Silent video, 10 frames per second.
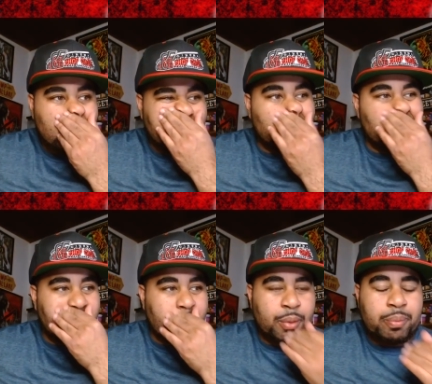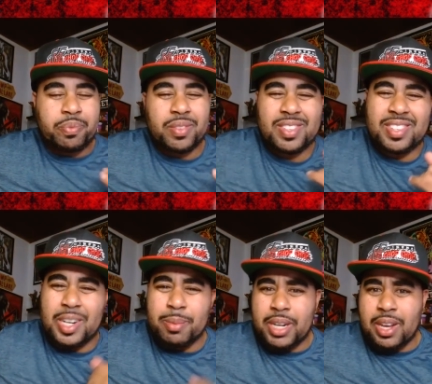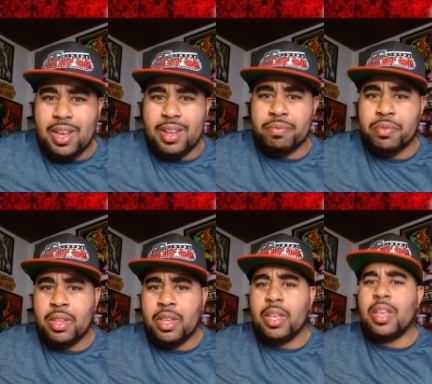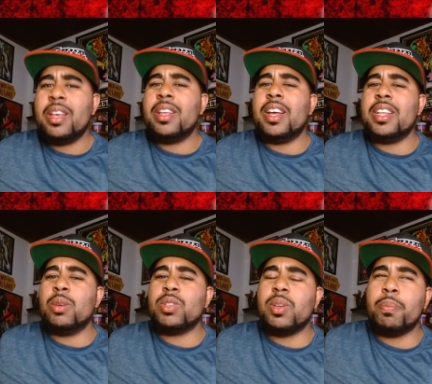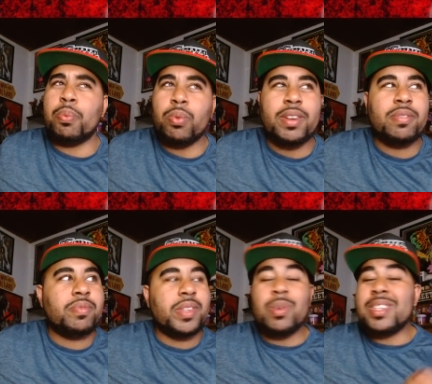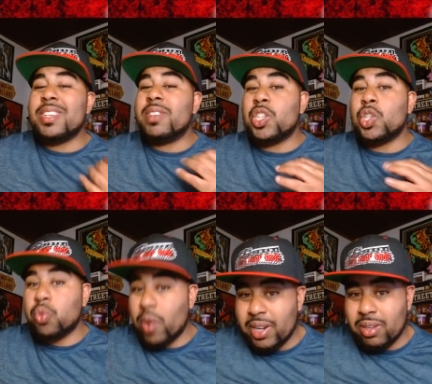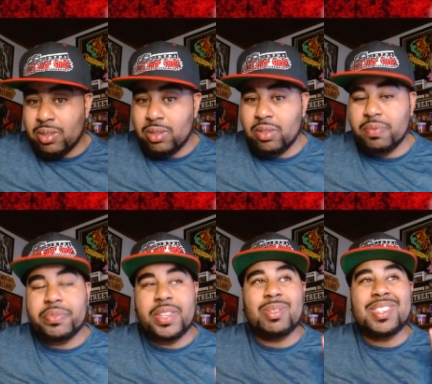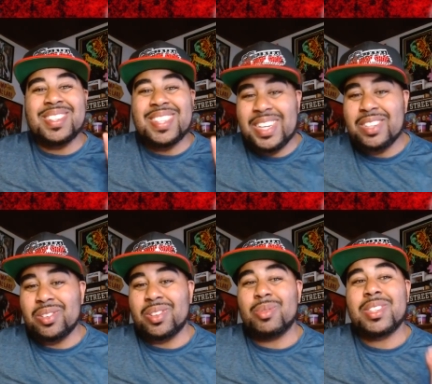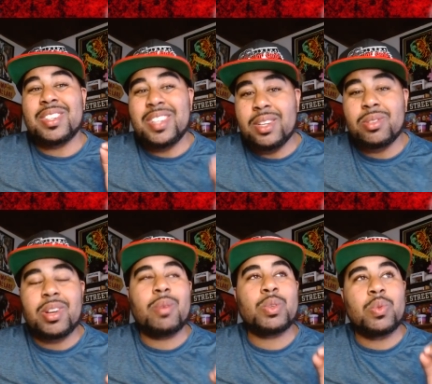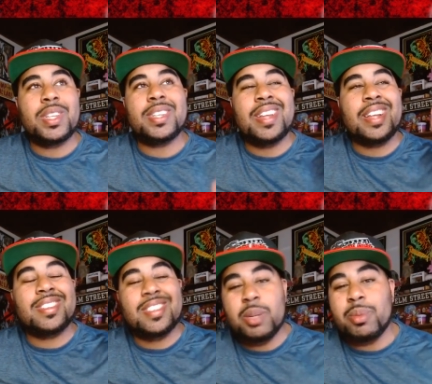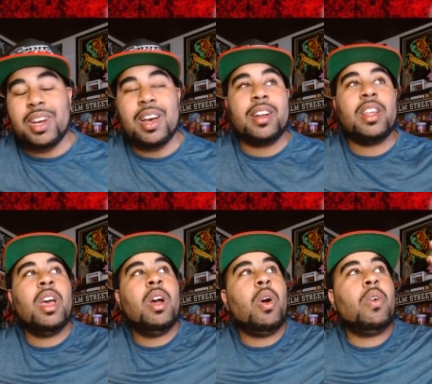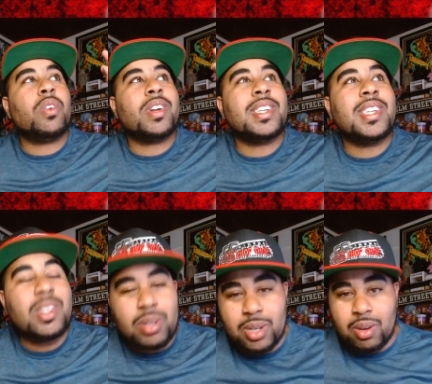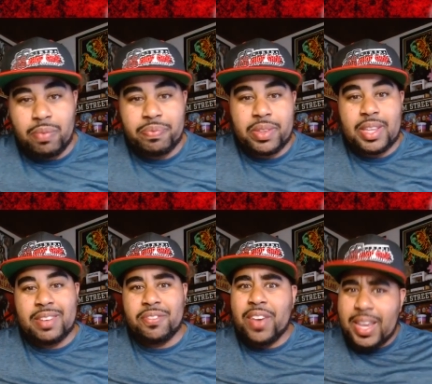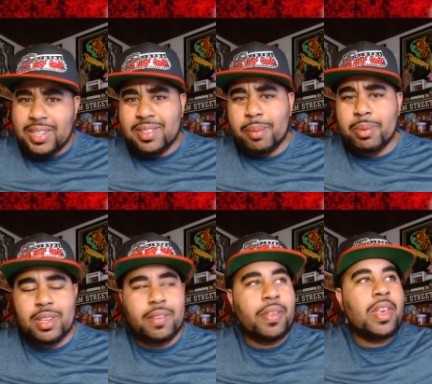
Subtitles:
CinemaCon. There was a brief, it wasn't even a trailer, dude. It was a teaser. There was a teaser that was released at CinemaCon over a year ago in Vegas, I believe.